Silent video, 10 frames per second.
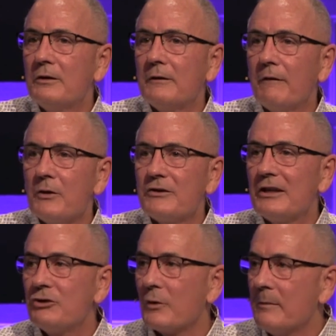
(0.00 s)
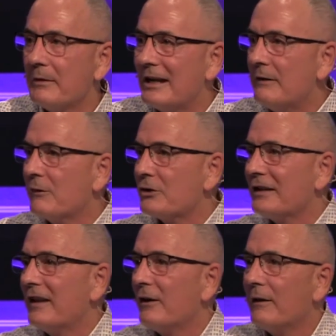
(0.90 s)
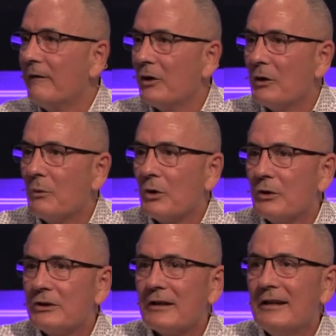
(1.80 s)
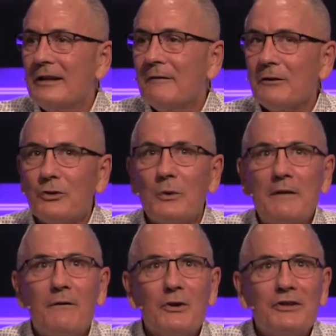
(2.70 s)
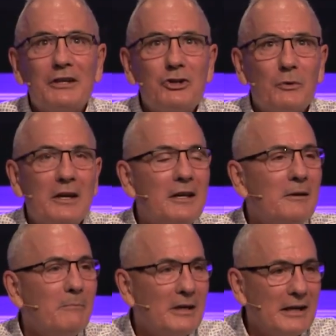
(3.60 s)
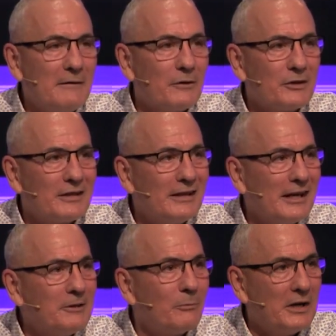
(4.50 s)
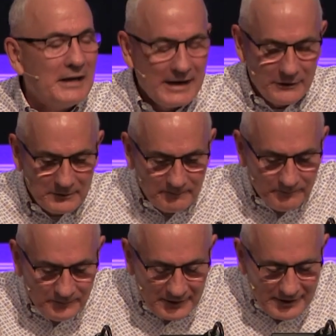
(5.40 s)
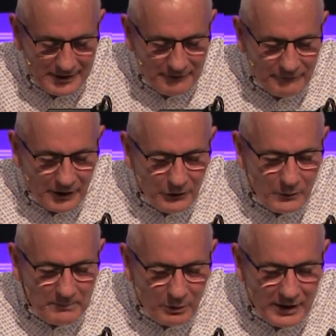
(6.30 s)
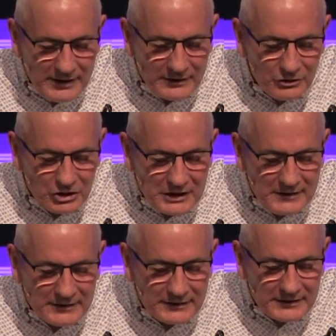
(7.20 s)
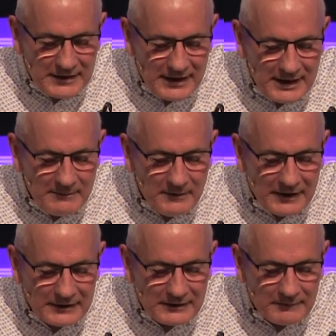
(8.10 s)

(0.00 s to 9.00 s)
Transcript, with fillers: first century believers, and they are the very words for 21st century believers. Let's pray together. Father, we pray in Jesus' name that